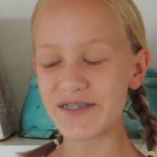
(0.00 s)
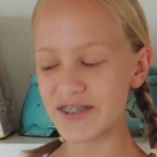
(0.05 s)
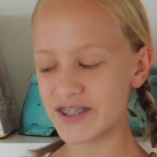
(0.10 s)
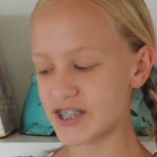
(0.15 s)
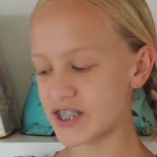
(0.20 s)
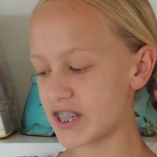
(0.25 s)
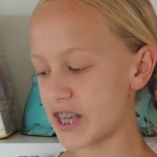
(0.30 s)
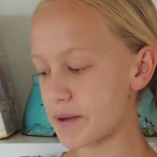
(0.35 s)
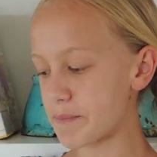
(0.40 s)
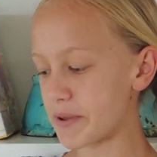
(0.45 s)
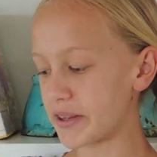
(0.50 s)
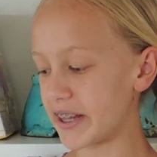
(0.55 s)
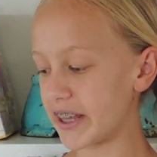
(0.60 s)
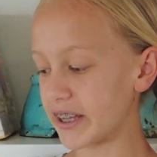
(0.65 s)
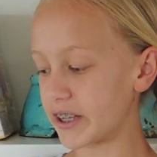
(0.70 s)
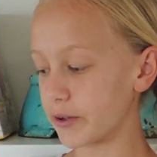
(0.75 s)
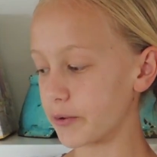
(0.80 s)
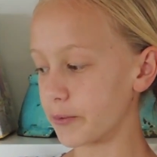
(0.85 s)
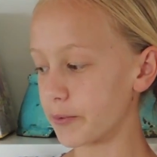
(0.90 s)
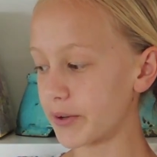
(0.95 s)
give it to them and
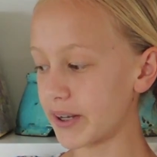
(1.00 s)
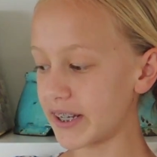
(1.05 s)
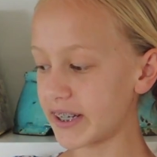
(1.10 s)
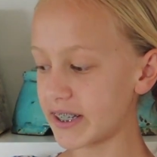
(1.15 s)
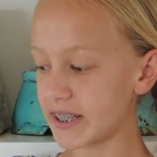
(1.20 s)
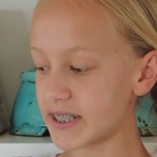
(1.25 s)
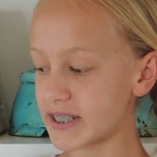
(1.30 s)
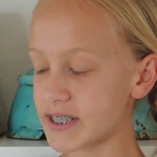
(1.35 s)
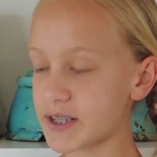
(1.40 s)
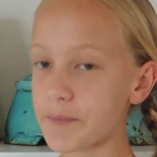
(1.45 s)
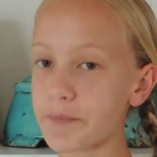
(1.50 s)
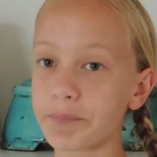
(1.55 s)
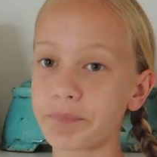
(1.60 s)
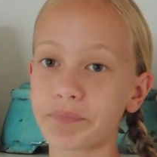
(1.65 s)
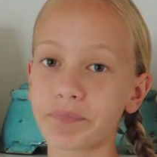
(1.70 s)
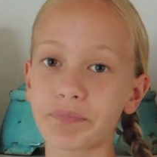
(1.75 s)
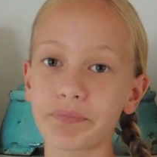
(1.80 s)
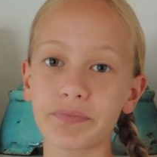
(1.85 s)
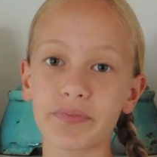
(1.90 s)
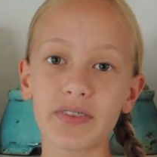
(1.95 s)
they can read it
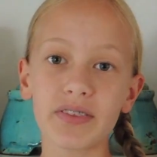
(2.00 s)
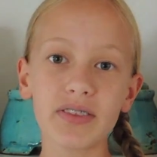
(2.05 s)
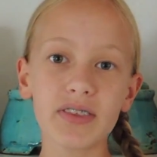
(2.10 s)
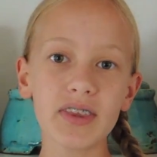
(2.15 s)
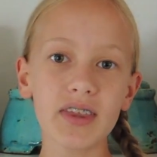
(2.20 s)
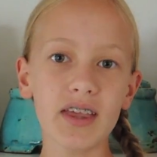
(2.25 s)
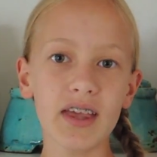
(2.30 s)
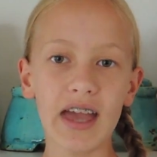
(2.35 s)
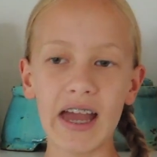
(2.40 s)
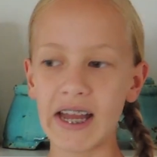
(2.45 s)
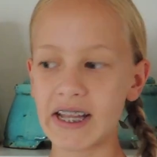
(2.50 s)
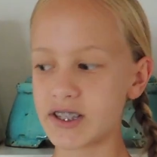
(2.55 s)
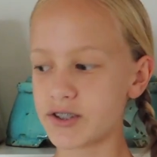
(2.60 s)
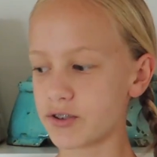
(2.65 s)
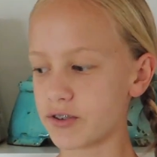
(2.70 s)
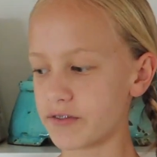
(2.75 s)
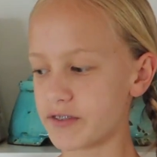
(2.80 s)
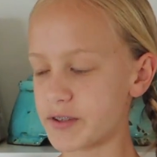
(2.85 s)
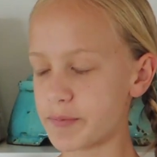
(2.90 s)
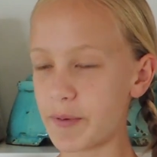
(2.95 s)
and
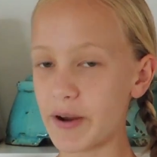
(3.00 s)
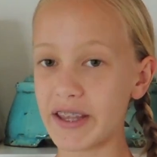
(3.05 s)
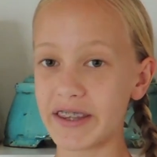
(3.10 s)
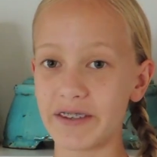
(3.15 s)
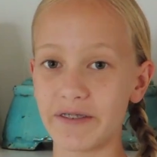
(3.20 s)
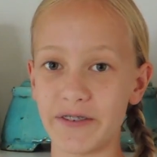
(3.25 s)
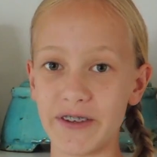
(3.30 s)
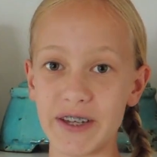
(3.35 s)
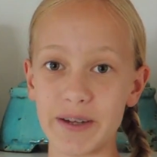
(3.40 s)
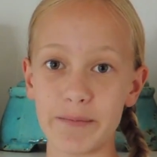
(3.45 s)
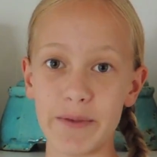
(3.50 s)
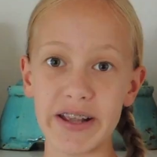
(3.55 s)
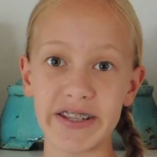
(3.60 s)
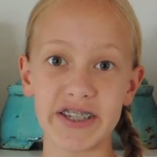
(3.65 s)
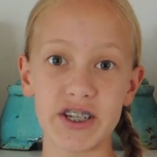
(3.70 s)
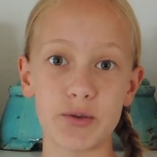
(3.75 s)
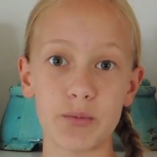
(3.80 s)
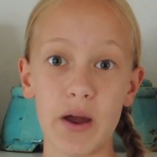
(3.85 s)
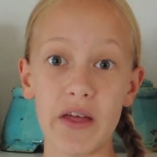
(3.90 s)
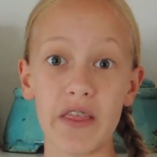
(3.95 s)
sort of spread the vegan
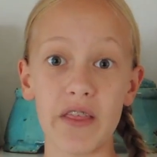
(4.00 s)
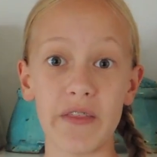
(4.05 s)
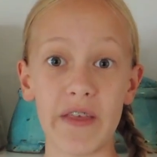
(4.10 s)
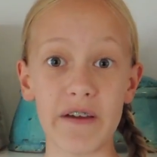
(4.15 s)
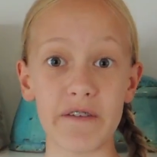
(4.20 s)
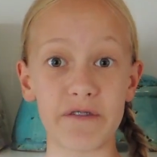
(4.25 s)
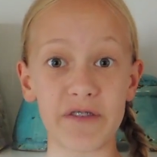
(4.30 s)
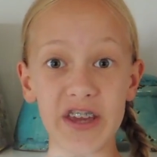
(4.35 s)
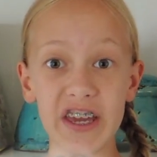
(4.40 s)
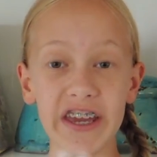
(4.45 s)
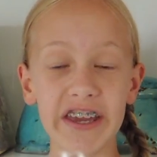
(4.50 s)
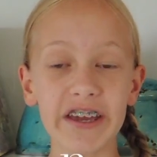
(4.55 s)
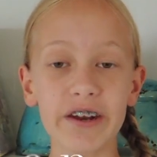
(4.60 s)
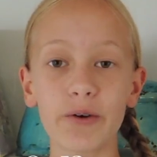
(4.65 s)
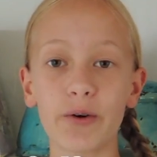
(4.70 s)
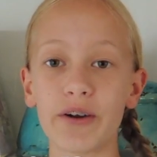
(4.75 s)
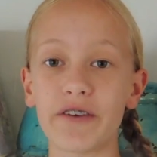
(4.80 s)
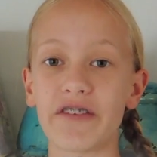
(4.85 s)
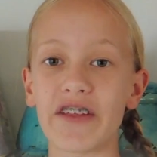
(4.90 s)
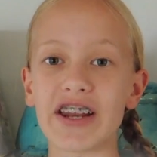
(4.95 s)
message, whether they're vegan
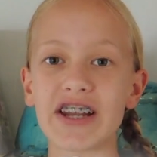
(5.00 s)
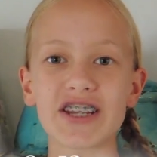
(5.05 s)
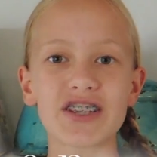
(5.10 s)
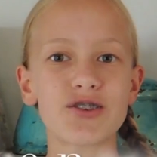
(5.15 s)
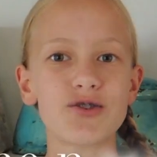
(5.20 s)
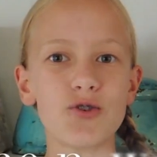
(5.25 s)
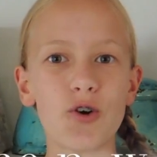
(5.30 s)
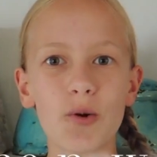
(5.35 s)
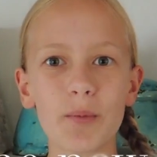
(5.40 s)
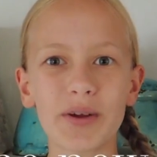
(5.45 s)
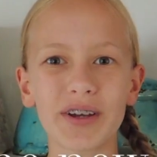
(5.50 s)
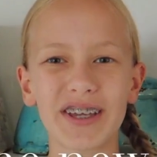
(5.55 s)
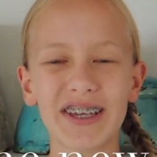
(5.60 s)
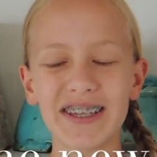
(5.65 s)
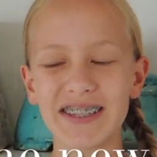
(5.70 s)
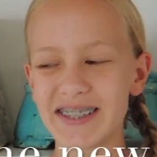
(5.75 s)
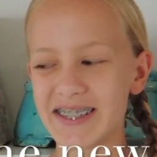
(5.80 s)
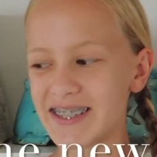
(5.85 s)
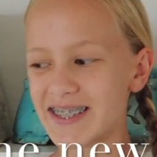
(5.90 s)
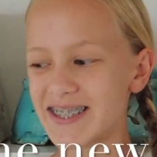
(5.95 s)
or if they're just normal
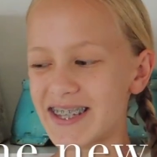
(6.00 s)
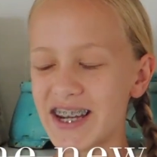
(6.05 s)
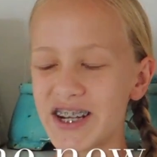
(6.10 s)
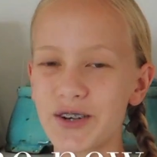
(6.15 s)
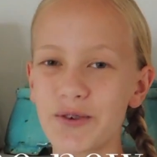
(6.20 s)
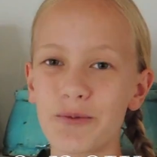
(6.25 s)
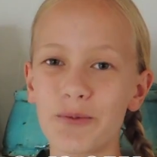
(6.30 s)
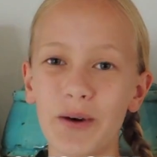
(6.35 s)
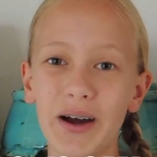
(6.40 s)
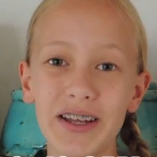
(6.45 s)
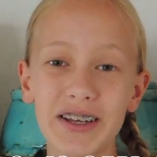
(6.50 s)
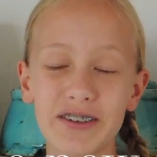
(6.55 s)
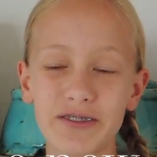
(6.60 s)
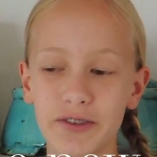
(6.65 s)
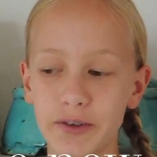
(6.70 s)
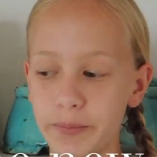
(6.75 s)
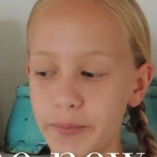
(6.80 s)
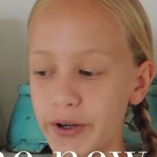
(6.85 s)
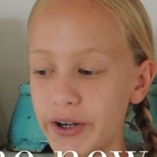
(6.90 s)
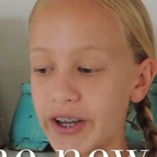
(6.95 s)
kids. It's such a
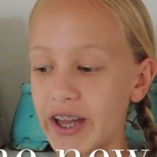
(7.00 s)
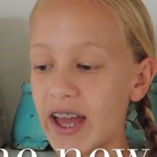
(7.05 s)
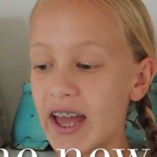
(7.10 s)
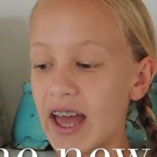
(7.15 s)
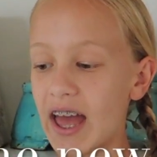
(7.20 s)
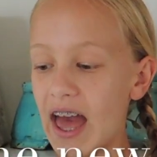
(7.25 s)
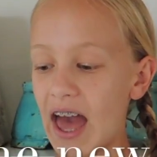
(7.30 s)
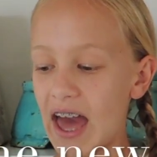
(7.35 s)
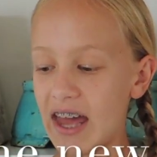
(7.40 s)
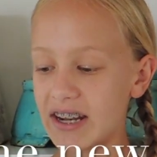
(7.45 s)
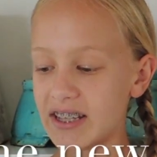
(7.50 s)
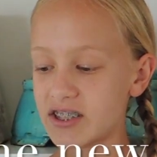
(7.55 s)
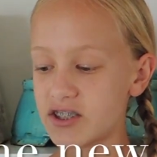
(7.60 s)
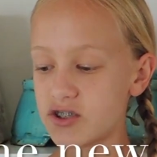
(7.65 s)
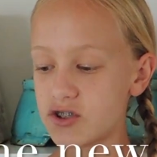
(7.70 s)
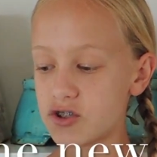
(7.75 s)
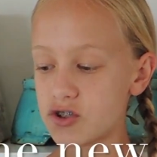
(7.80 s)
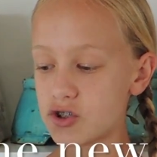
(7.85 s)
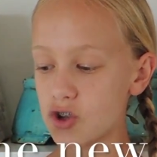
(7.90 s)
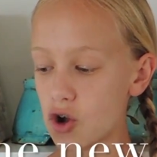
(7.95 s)
wonderful book, and
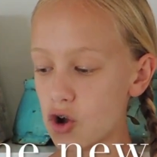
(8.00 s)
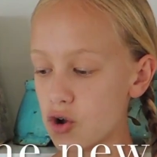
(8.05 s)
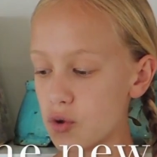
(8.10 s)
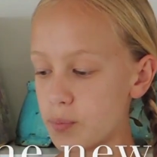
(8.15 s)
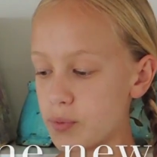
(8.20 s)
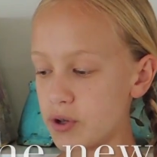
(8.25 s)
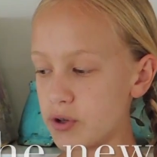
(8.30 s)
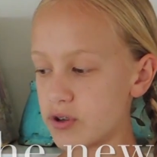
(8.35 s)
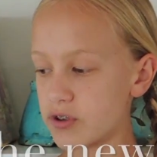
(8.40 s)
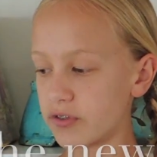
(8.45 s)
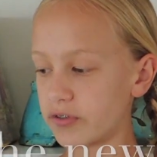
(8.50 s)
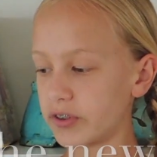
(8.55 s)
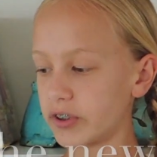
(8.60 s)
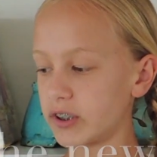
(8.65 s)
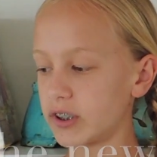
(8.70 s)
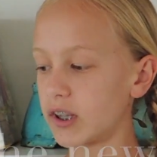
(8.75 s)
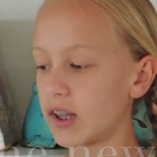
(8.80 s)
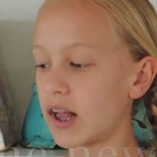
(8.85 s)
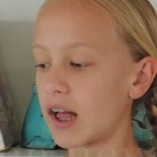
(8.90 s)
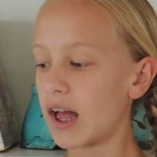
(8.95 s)
it's so
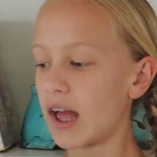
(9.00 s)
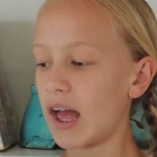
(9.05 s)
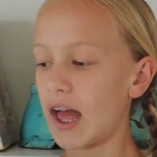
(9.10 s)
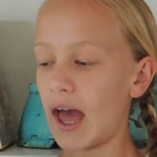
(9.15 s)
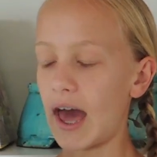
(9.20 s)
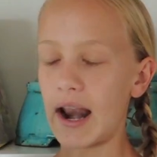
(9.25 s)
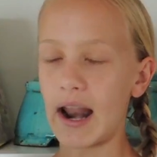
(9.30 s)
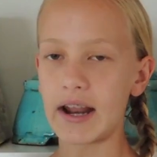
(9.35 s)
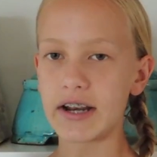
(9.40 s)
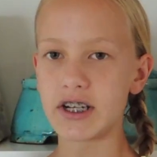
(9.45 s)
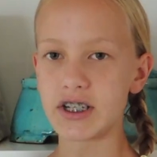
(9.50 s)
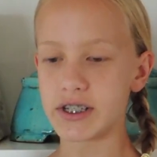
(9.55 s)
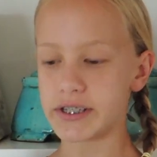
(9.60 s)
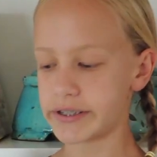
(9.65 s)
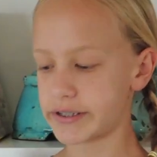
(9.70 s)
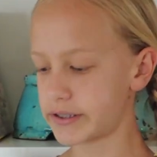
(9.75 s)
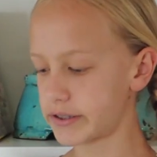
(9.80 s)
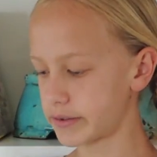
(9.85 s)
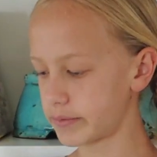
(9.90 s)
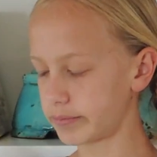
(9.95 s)
beautiful, and I
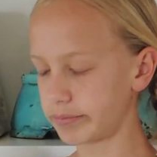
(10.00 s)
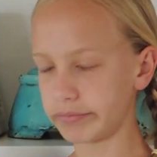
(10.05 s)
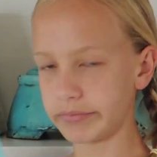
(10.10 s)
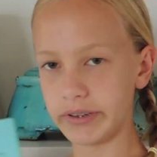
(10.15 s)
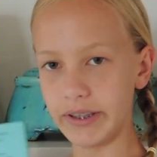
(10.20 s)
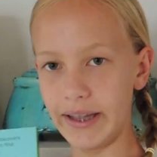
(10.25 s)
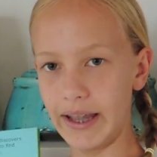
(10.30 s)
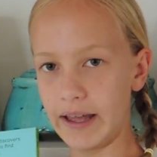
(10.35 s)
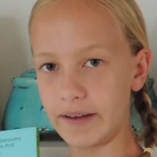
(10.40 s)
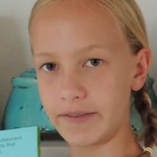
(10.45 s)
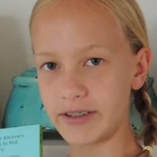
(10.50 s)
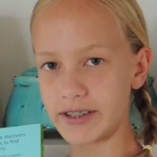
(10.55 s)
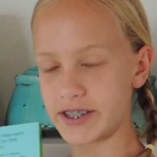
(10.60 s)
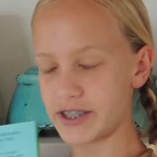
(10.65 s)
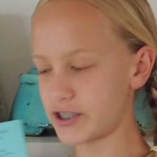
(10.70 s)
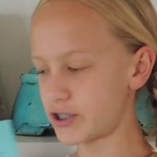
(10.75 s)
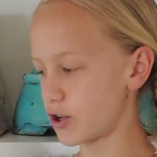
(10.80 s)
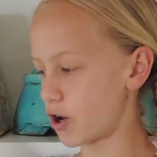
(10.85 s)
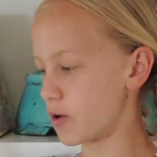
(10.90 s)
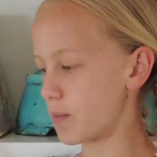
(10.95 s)
just love
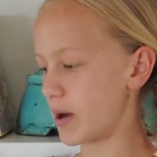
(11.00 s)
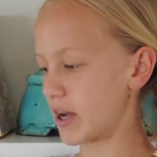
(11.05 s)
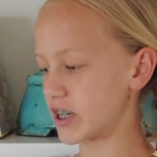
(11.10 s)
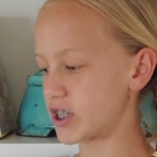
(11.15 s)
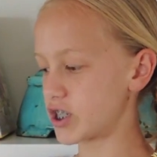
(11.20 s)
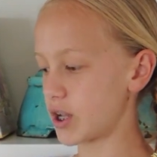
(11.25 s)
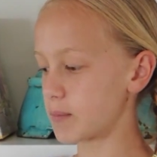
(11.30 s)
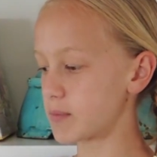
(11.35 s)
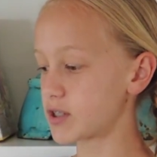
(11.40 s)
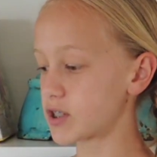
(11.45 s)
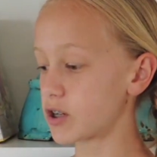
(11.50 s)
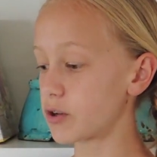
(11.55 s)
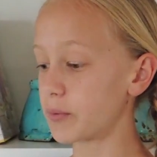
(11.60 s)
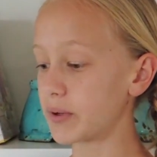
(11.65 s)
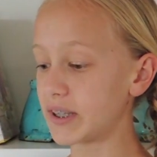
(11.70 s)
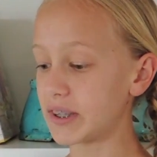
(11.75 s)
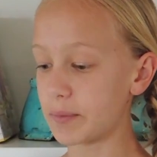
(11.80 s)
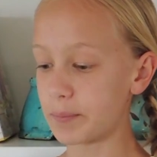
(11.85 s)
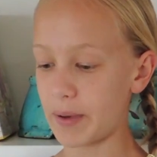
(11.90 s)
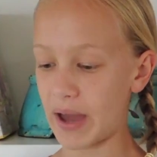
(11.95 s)
it so much. So I'm just going to
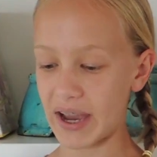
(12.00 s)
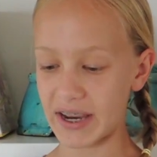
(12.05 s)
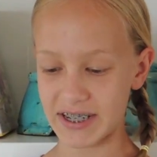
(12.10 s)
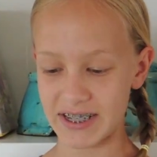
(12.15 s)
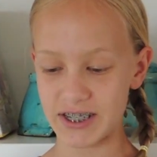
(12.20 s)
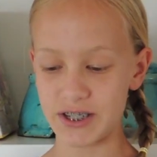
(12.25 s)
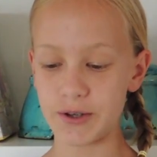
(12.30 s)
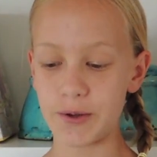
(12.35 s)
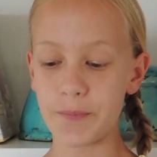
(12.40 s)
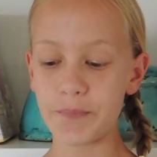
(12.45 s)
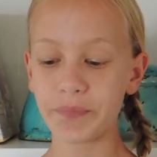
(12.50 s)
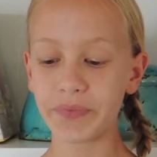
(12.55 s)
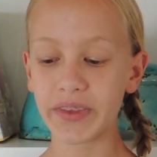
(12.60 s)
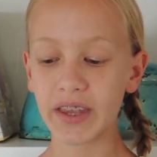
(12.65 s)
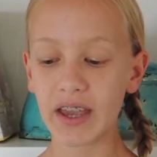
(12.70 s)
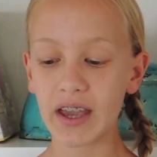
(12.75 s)
read the back to you.